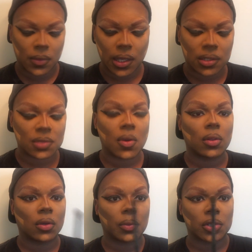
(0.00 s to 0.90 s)
like a
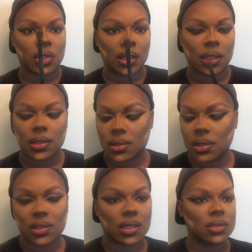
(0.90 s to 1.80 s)
small little brush like this
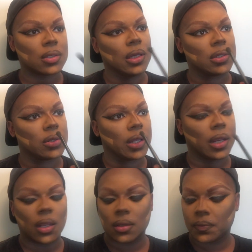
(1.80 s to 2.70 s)
because it's easier to
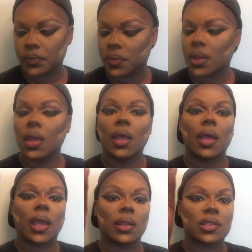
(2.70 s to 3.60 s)
get in.
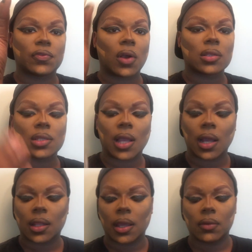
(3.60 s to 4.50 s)
And this frosty
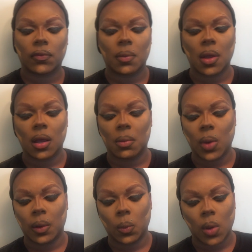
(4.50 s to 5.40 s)
highlight from
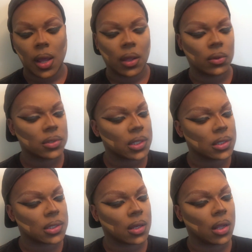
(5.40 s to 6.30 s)
Wet n Wild.
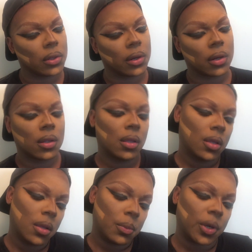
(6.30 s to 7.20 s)
It's the color
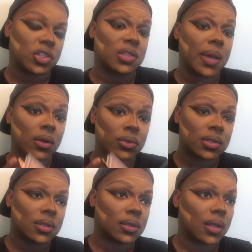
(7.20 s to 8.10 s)
Precious Petals.
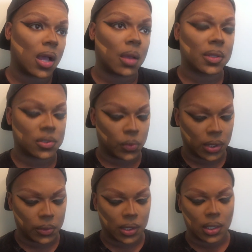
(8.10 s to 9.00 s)
It's
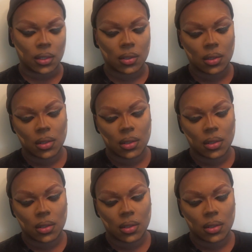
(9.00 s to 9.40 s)
really, really